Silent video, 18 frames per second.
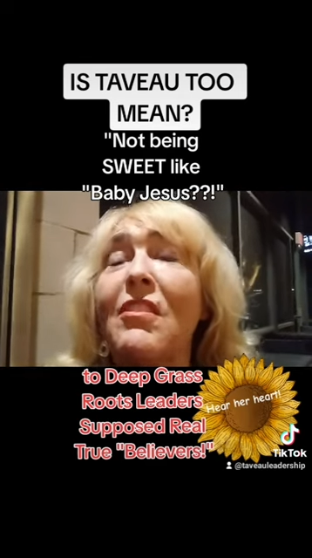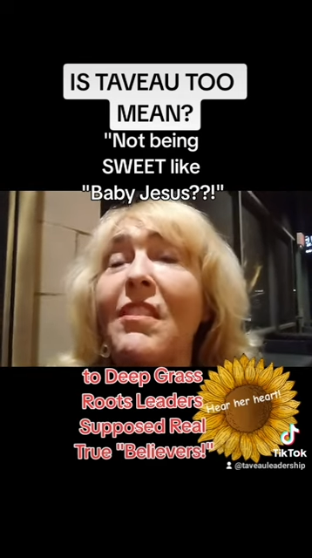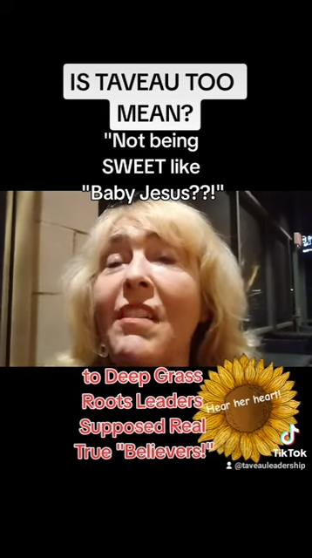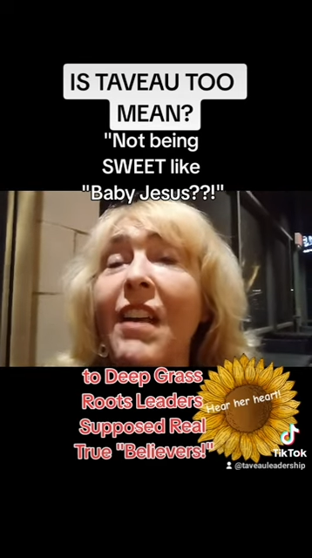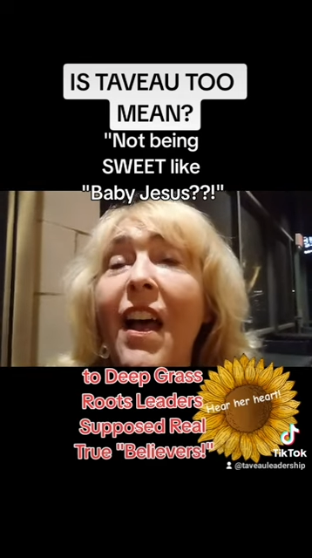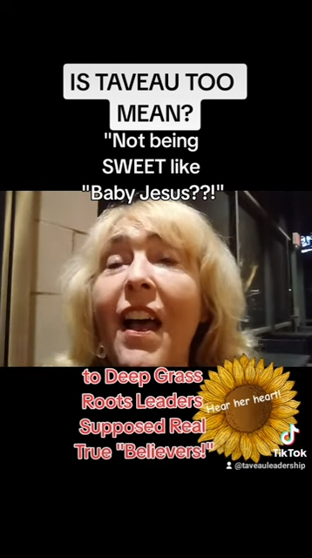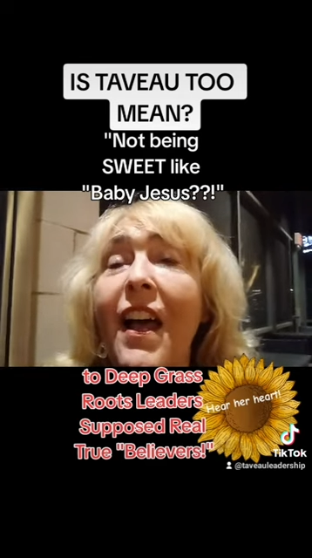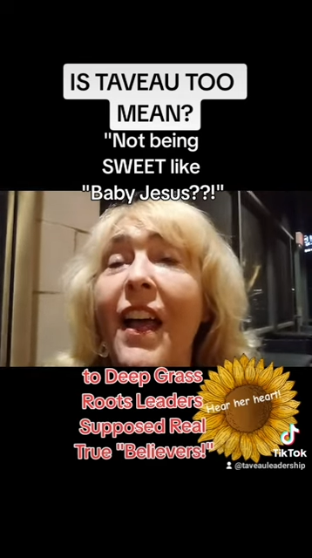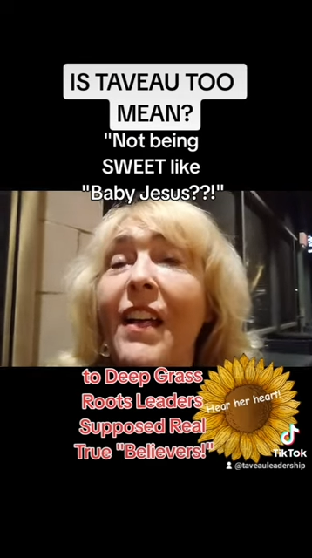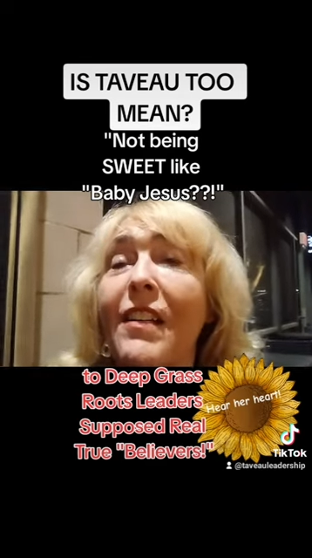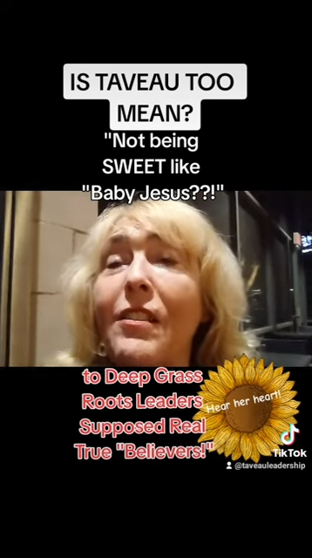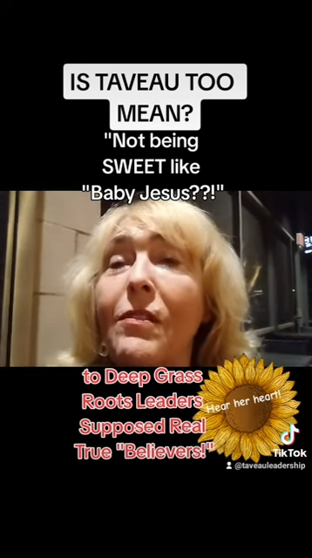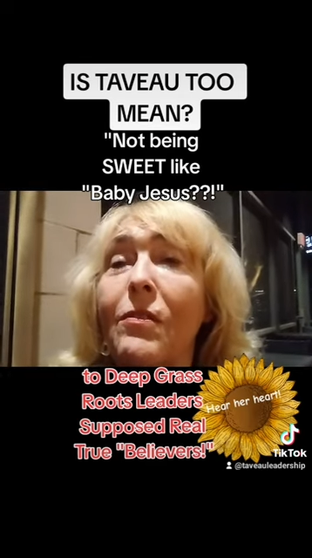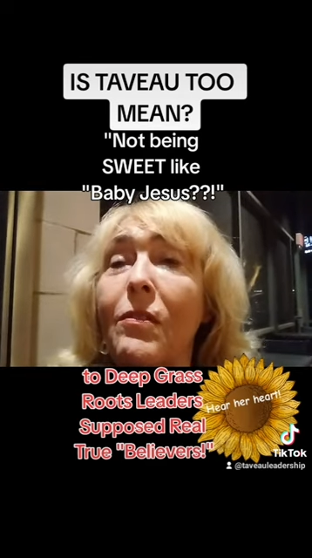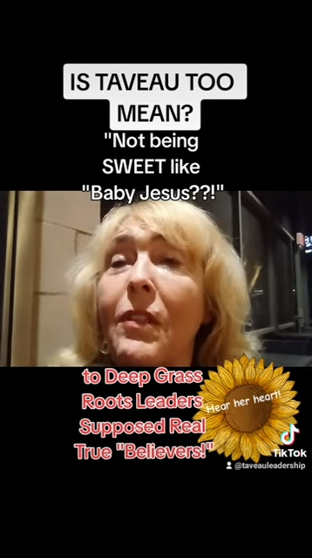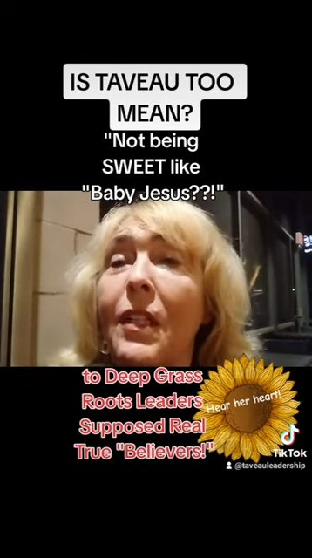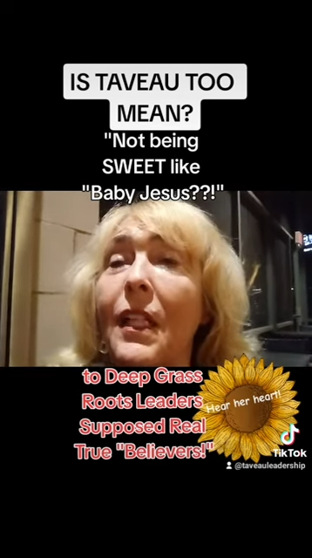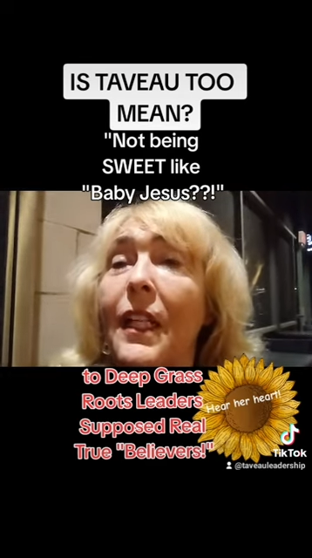nice,
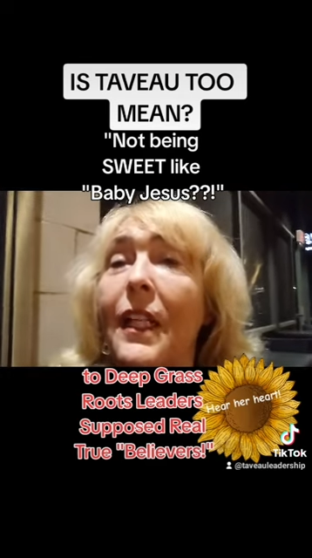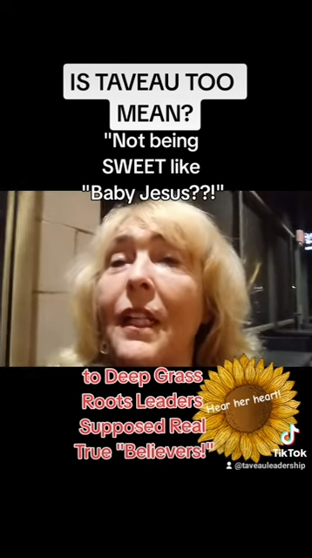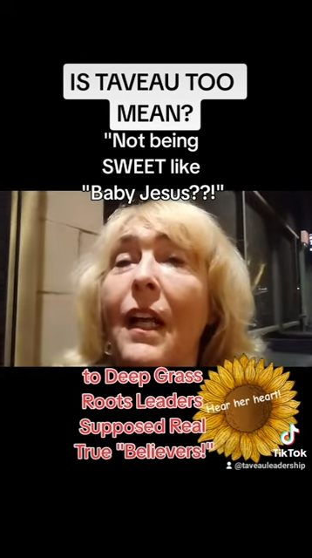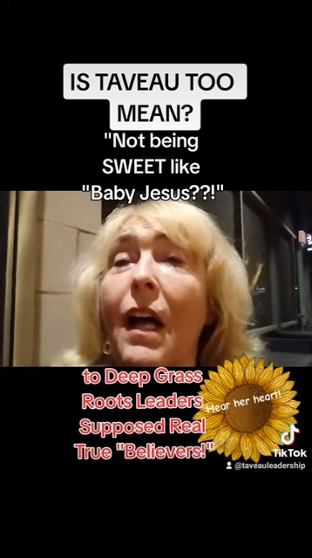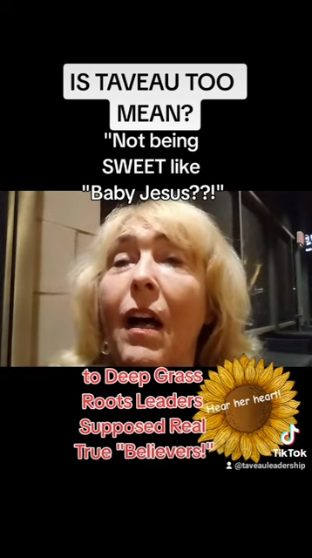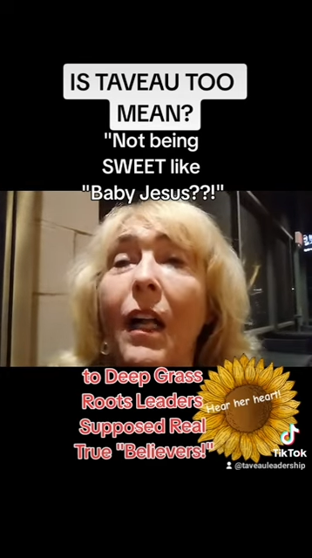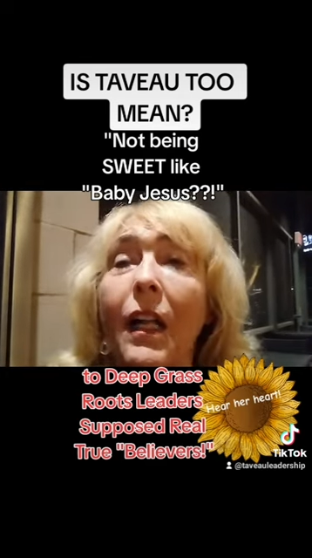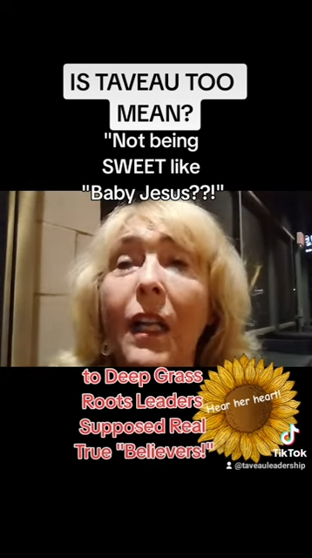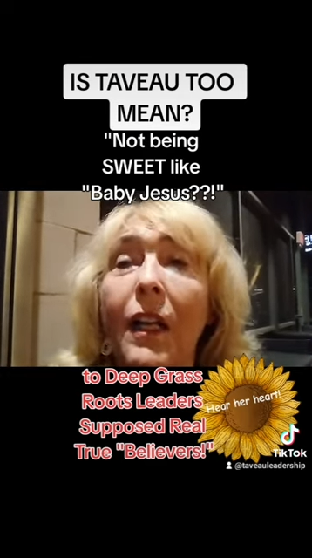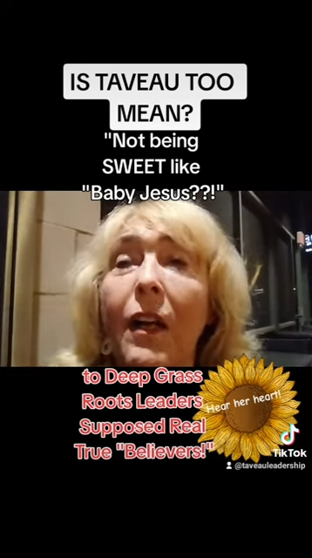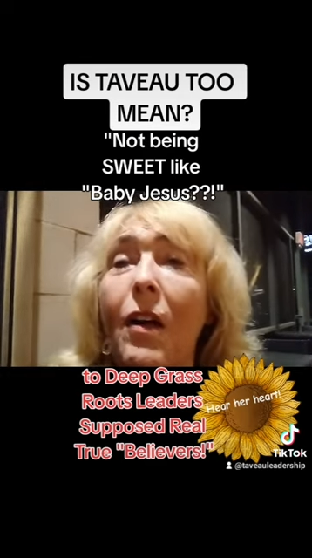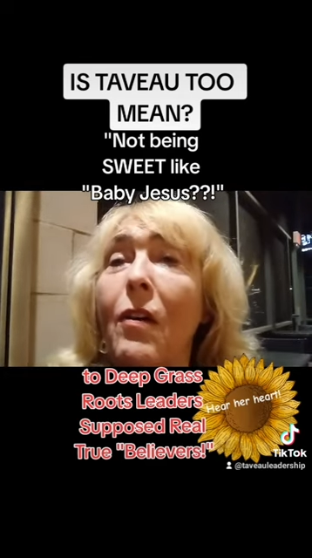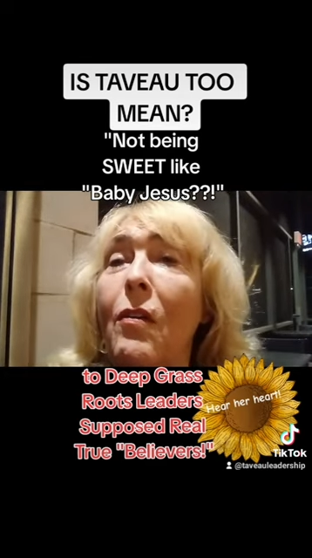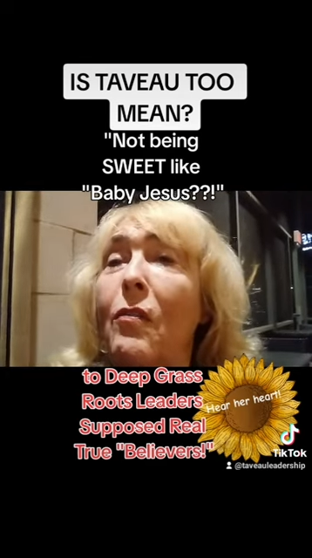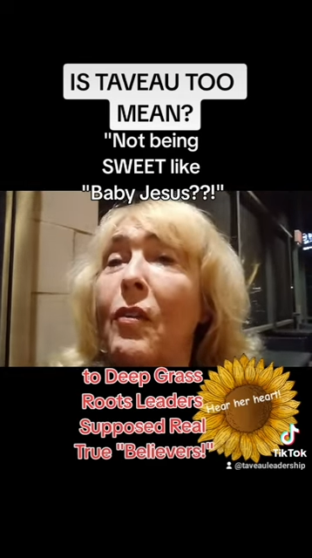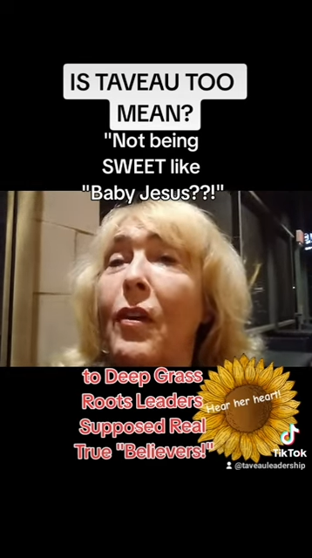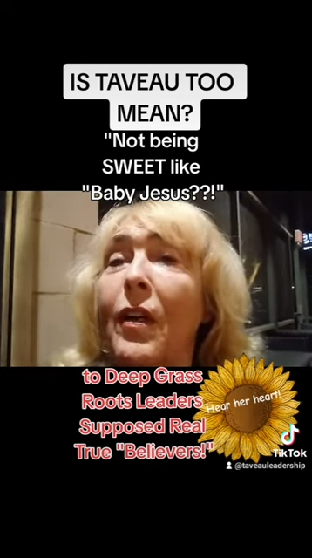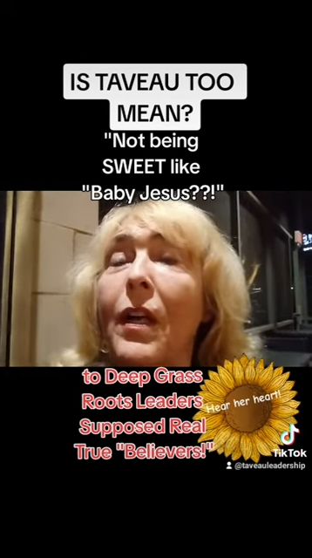really, all
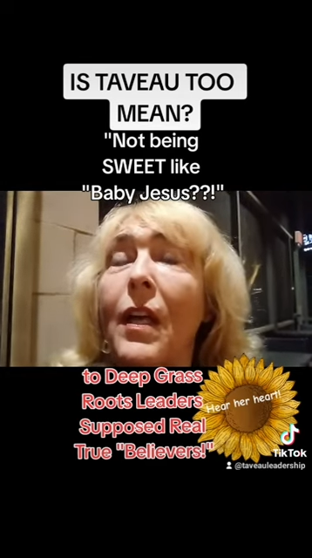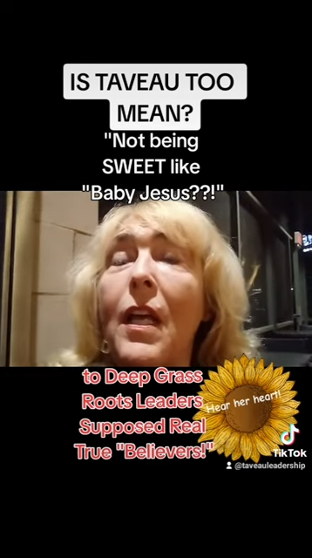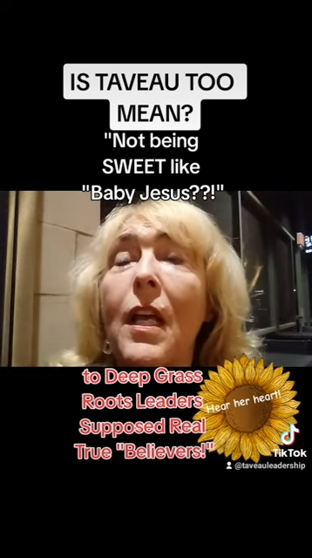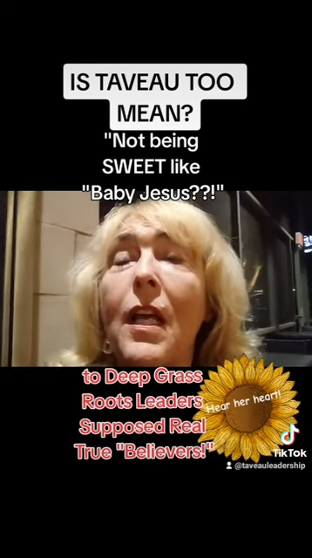over.